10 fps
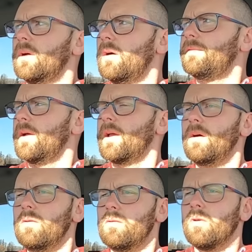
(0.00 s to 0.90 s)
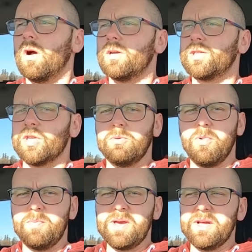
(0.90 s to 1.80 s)
So off I go,
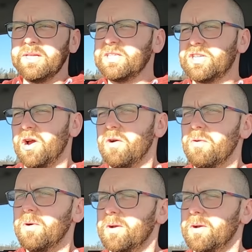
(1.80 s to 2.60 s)
snowmobile in tow.